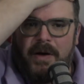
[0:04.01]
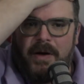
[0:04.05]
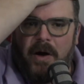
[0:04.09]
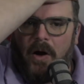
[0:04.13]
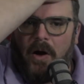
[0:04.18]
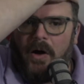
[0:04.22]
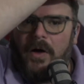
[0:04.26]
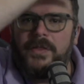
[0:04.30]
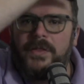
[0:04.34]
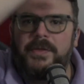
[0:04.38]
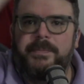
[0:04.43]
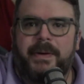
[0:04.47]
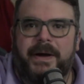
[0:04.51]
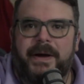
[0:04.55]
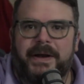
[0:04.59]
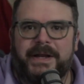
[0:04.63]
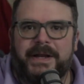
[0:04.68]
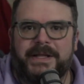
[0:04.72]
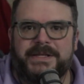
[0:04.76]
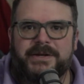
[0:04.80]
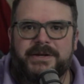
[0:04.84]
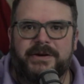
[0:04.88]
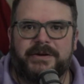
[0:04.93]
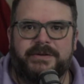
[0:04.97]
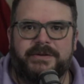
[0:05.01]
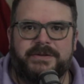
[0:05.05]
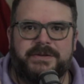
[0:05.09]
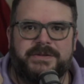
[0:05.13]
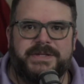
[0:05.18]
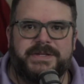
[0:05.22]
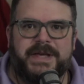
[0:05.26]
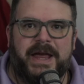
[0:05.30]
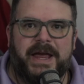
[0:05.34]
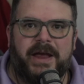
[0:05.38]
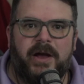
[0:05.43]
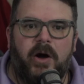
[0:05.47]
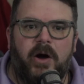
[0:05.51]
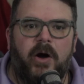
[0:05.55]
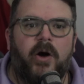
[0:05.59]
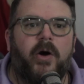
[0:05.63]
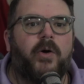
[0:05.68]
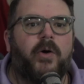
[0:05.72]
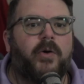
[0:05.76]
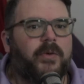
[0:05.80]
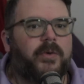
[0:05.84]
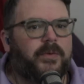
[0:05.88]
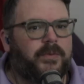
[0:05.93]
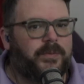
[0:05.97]
all the pundits are saying,
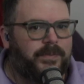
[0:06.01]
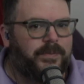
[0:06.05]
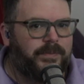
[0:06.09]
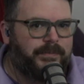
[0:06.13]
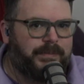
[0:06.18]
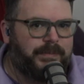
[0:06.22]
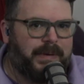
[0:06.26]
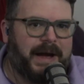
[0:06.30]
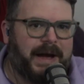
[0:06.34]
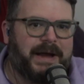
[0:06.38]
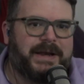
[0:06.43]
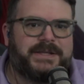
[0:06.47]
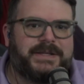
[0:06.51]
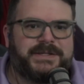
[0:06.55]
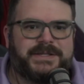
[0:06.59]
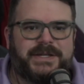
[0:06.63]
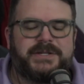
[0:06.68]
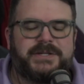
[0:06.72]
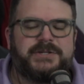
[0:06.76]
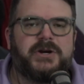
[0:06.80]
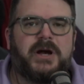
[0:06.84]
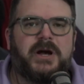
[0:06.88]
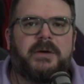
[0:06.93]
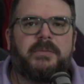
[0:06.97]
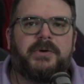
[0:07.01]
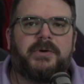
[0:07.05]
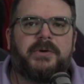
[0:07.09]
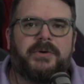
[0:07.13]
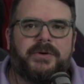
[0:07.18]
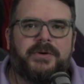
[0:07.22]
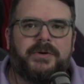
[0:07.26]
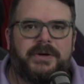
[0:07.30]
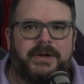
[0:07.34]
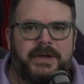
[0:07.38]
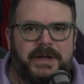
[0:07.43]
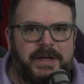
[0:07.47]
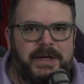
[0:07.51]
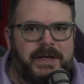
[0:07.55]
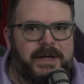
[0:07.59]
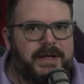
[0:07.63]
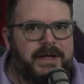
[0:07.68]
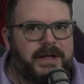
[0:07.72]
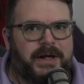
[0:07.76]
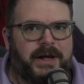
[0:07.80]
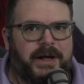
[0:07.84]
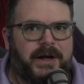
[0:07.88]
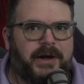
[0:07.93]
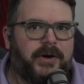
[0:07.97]
"Oh, Biden's in trouble.
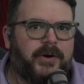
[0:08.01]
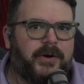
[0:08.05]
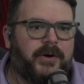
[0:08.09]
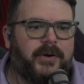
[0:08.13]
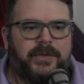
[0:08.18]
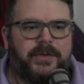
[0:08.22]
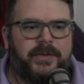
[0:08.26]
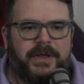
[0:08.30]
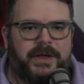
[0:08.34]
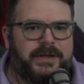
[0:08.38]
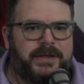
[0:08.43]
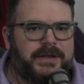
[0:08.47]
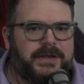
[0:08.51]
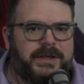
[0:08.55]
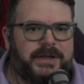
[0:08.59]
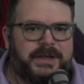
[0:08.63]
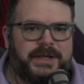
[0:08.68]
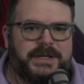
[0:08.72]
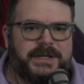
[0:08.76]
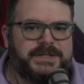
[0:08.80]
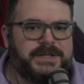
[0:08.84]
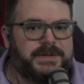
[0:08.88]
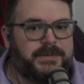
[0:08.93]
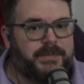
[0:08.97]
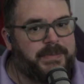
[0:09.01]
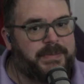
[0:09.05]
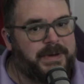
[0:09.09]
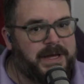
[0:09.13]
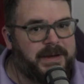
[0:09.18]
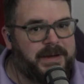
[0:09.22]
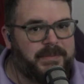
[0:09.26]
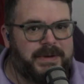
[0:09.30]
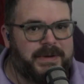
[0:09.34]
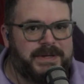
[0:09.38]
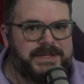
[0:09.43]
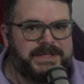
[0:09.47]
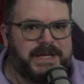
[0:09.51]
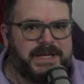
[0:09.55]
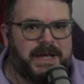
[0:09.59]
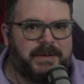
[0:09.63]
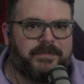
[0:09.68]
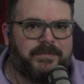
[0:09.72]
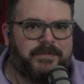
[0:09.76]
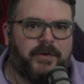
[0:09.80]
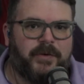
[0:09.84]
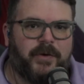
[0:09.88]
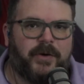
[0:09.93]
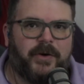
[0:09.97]
Oh, this is a big
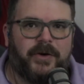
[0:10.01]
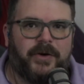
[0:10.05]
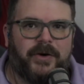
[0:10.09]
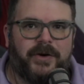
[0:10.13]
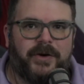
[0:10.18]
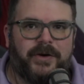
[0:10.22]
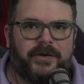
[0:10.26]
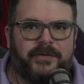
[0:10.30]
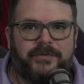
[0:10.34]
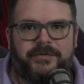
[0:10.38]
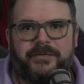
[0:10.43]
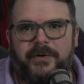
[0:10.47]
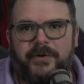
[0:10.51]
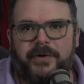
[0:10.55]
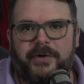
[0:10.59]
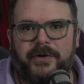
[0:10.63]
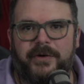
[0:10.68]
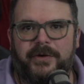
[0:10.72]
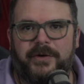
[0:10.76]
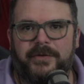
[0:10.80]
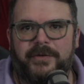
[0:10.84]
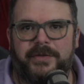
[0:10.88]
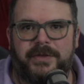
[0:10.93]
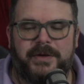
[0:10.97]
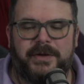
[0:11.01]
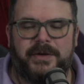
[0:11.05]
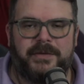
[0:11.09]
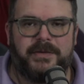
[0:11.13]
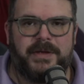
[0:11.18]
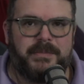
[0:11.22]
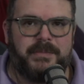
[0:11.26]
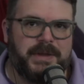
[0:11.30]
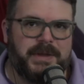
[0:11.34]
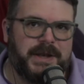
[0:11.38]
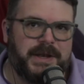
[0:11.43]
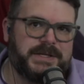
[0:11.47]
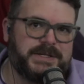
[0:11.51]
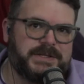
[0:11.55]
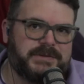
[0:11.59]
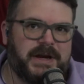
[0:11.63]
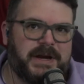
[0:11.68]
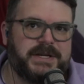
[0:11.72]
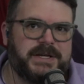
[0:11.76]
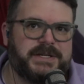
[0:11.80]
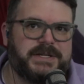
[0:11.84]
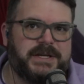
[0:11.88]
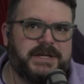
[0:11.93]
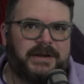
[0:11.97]
misstep for the
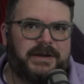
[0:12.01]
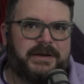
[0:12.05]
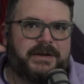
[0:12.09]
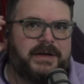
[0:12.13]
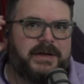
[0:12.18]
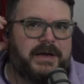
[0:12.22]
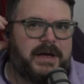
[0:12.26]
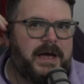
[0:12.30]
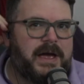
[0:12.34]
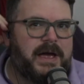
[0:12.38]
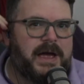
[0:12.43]
administration."